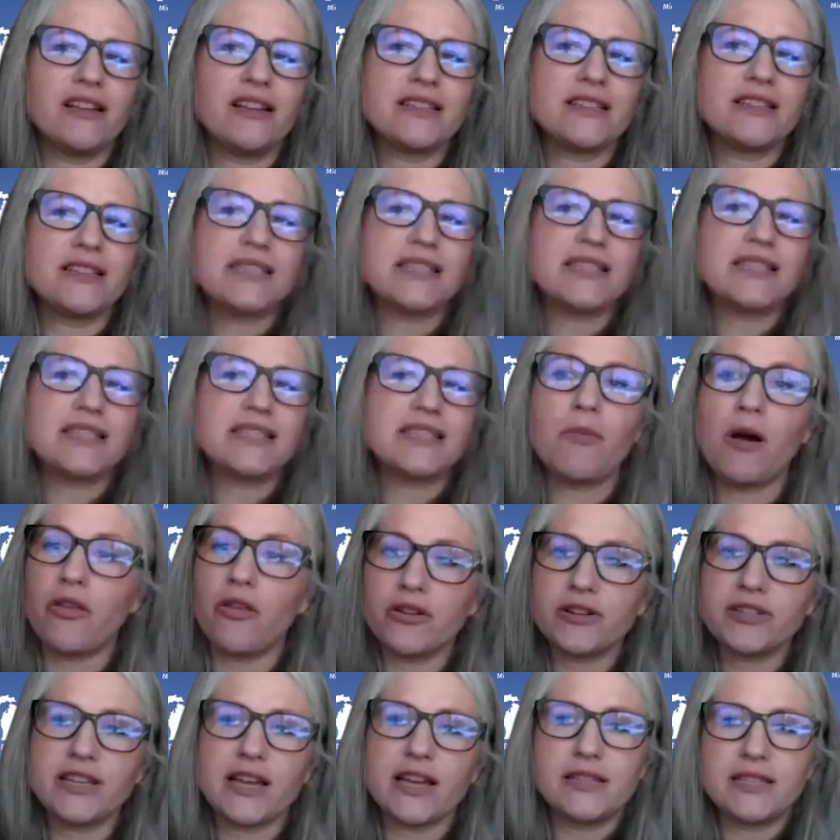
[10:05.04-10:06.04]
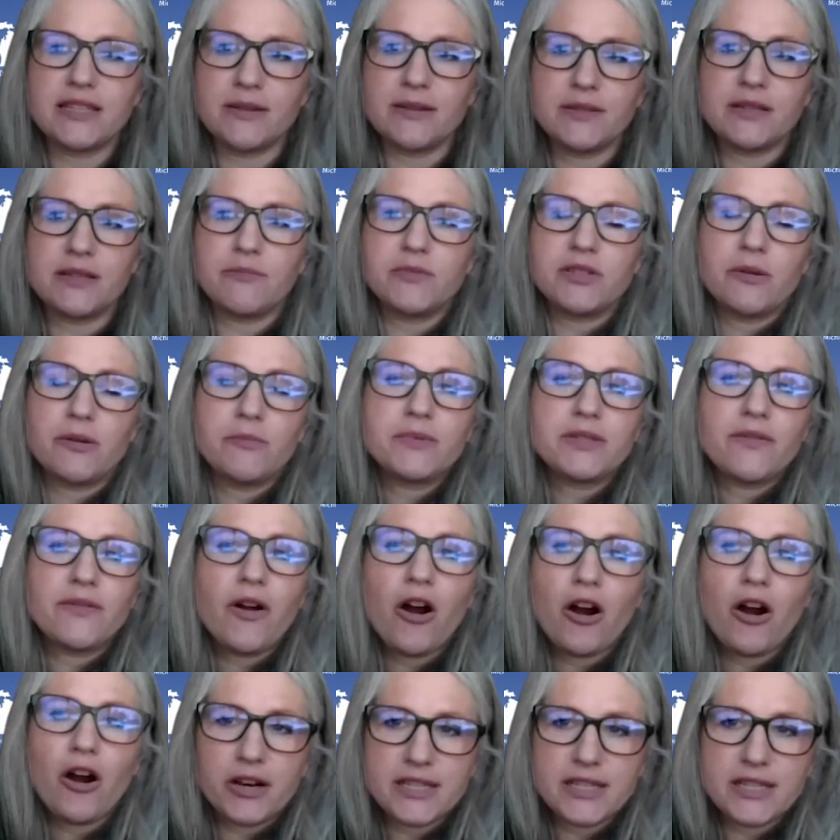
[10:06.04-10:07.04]
some other signs and symptoms of a
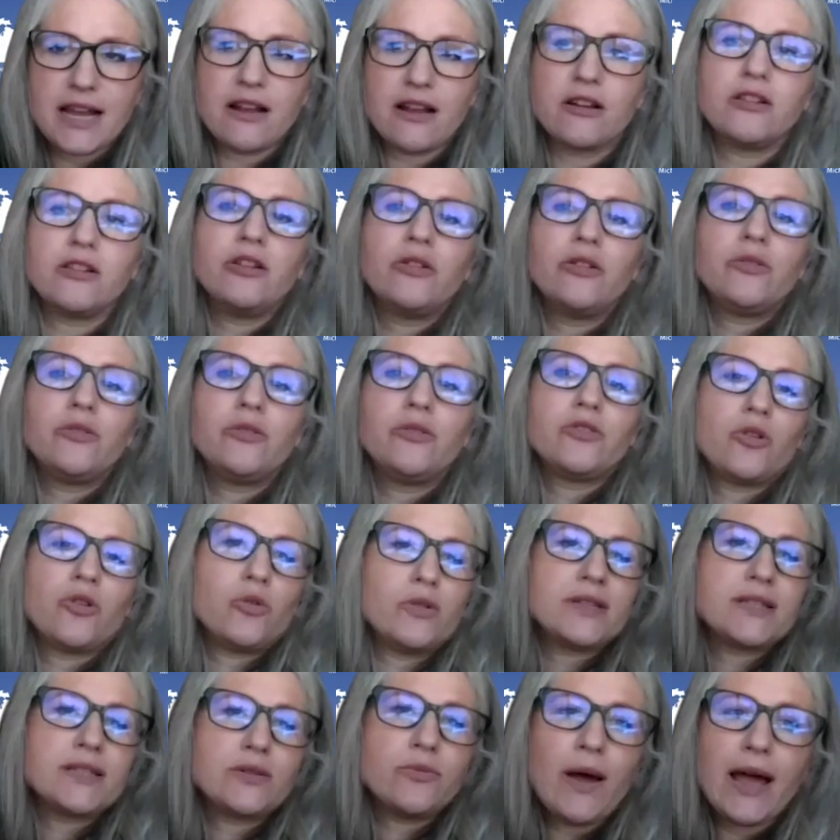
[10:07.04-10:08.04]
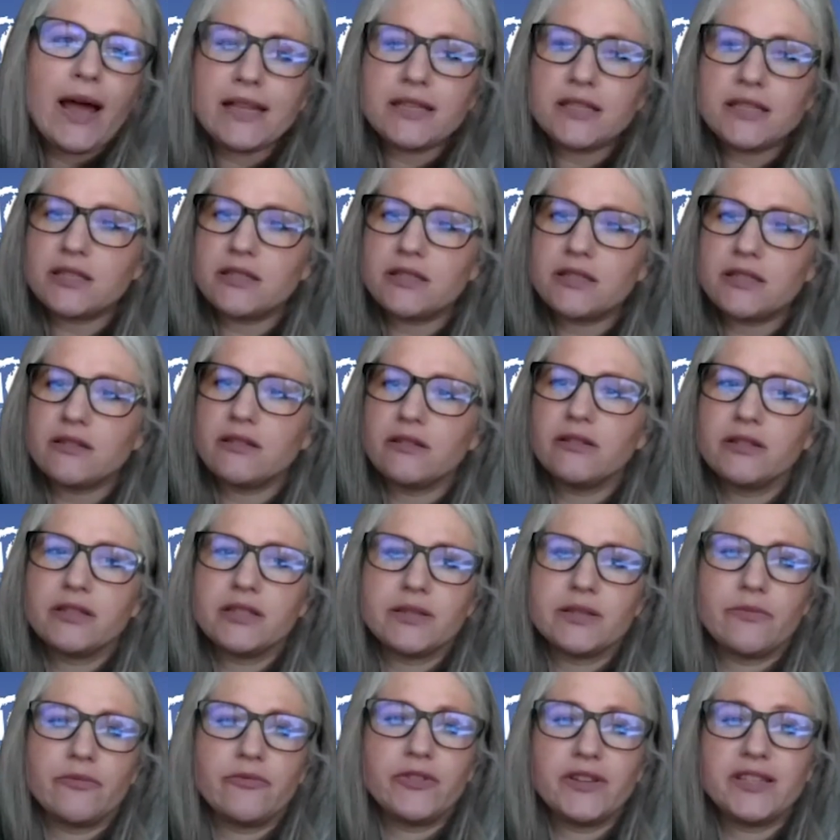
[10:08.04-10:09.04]
heart attack include cold sweat,
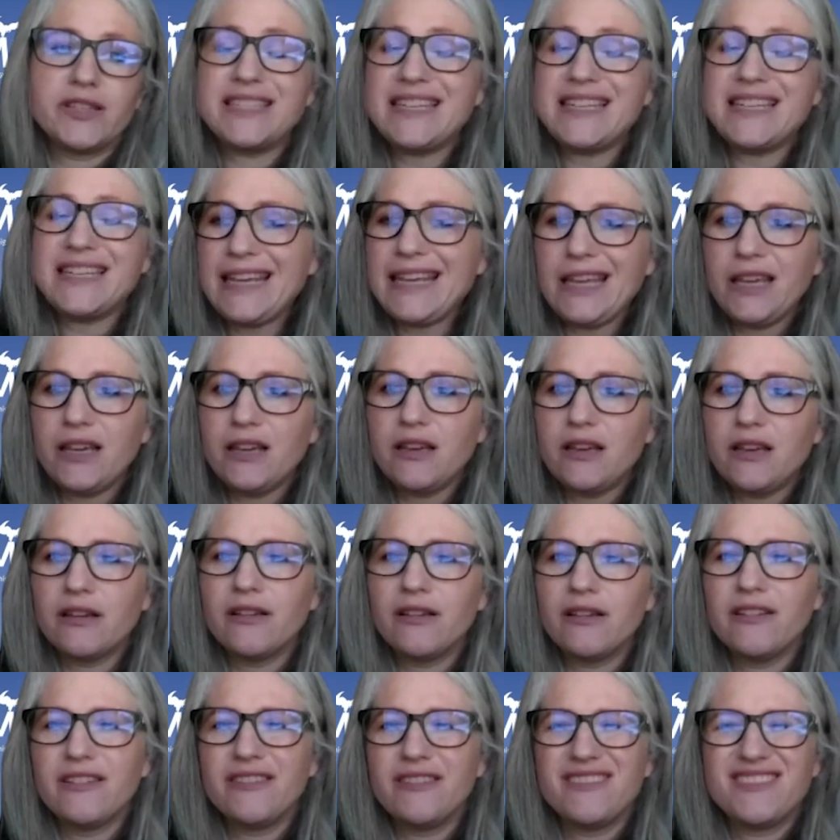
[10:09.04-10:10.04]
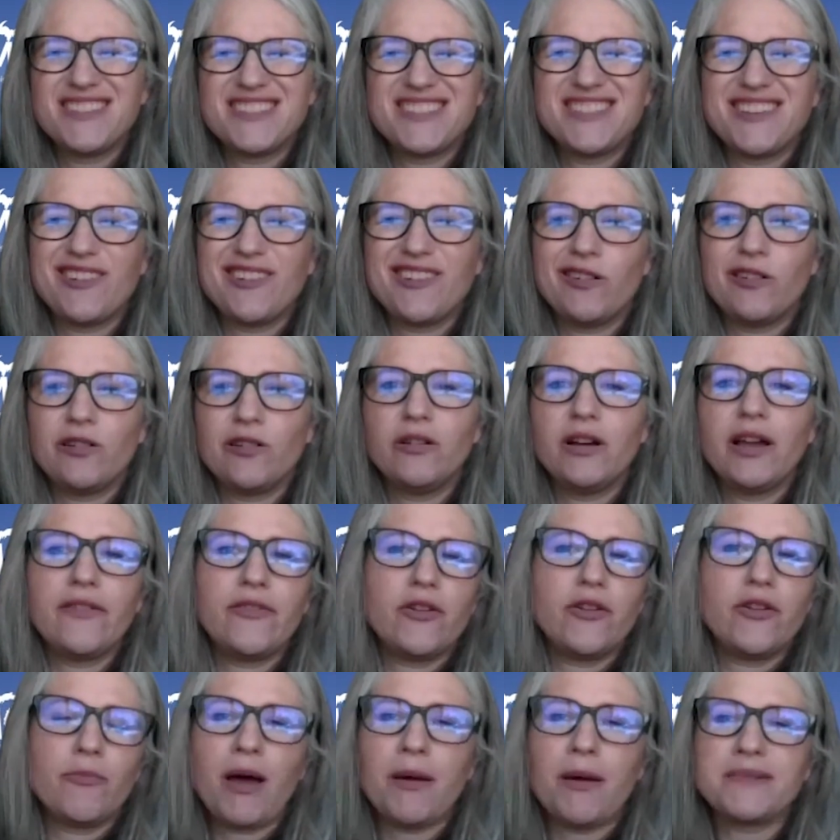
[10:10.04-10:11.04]
fatigue. So if
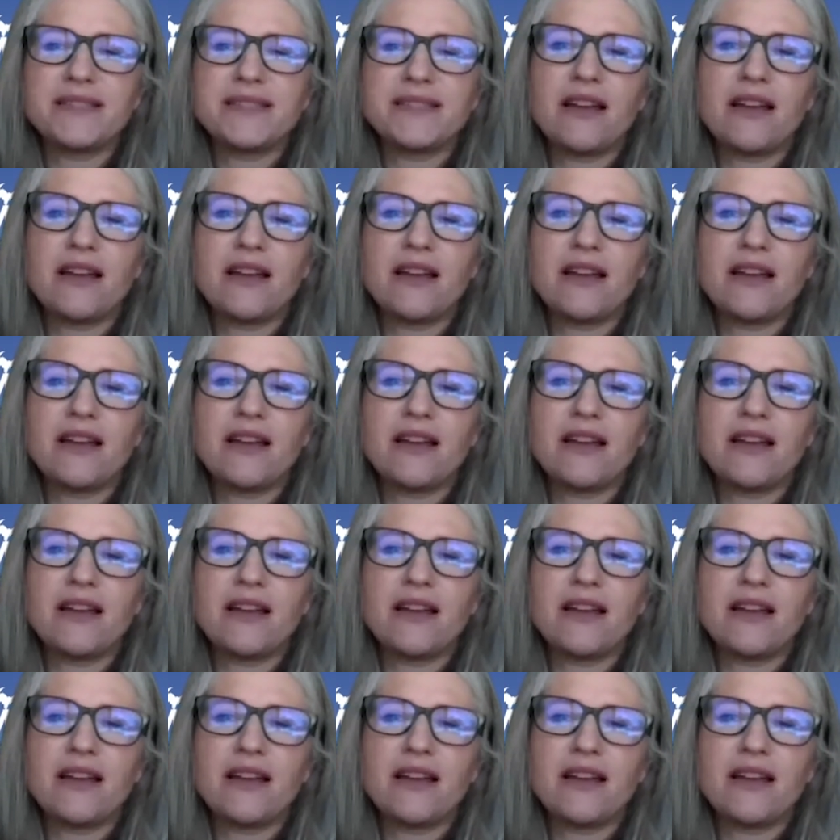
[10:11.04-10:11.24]
your pump